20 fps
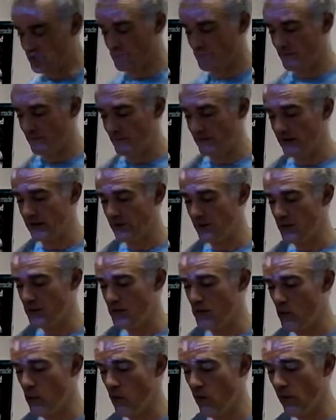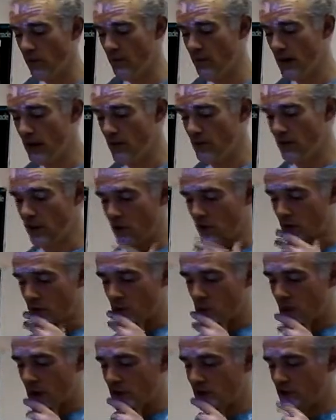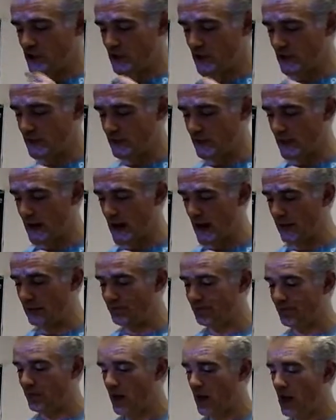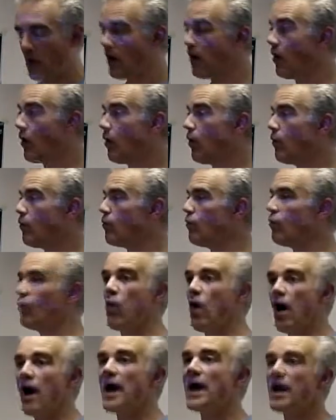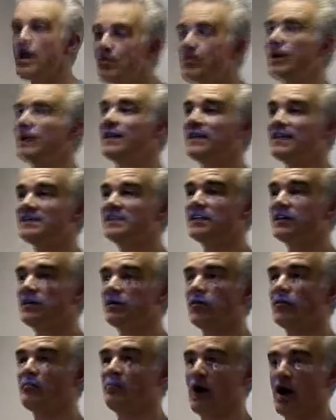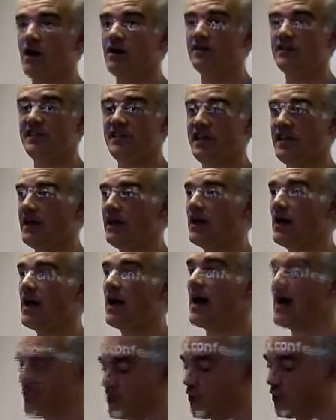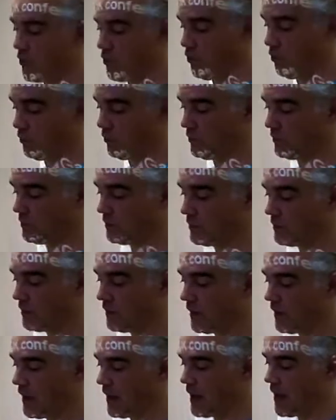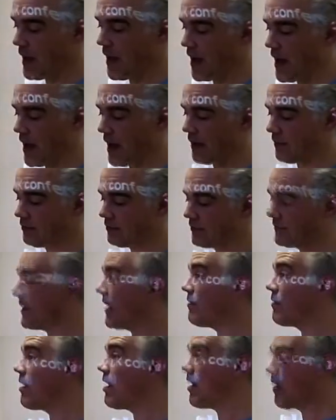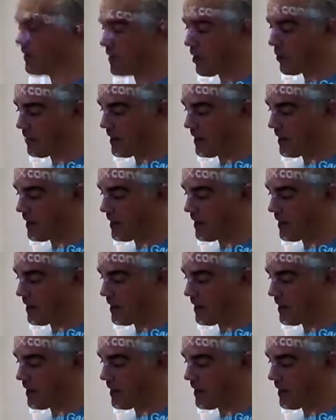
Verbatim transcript: a little bit more. The kind of question is, um, why a political party at all? Um, there are lobby